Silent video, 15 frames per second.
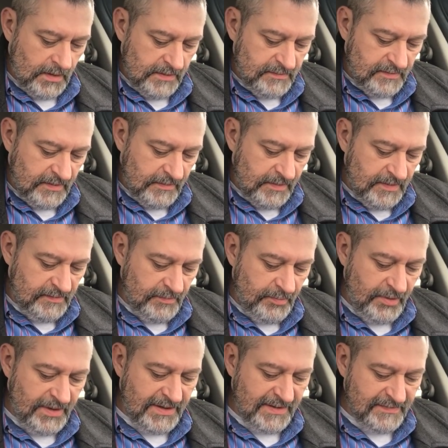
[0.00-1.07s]
It's a
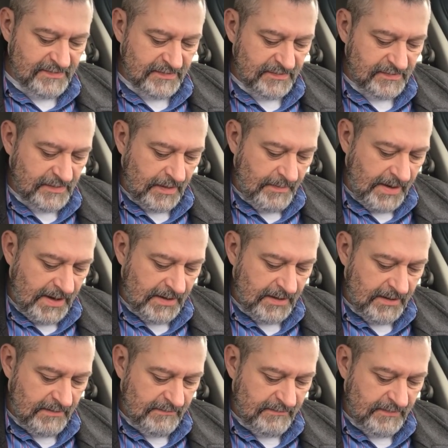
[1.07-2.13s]
pretty decent amount
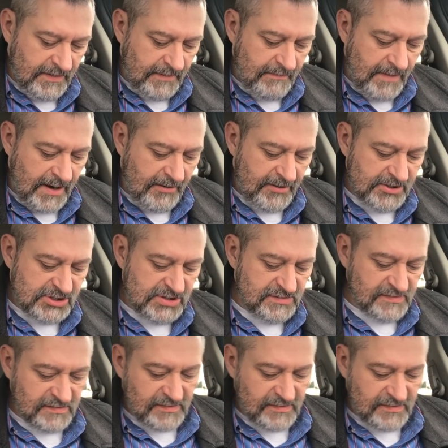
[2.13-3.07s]
of macaroni and cheese.